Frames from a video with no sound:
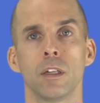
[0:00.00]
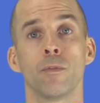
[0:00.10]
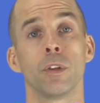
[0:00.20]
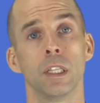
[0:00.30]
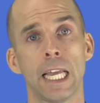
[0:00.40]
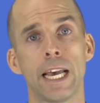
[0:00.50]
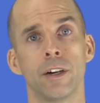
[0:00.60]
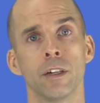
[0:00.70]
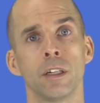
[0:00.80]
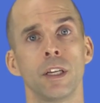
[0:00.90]
For the
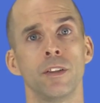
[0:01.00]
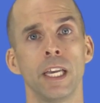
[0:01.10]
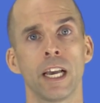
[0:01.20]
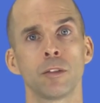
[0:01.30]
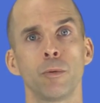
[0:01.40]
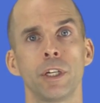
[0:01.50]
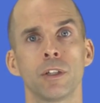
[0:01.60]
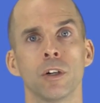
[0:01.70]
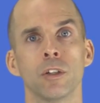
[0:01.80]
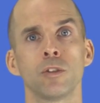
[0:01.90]
latter, the exploit
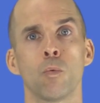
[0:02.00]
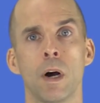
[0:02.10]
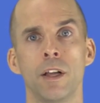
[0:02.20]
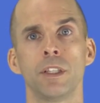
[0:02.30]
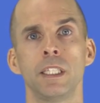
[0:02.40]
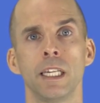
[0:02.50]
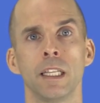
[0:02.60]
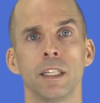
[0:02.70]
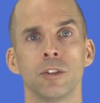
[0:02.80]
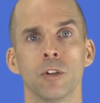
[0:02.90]
occurs while the
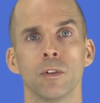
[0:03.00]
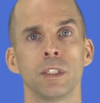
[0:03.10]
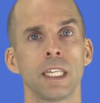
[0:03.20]
TLS server is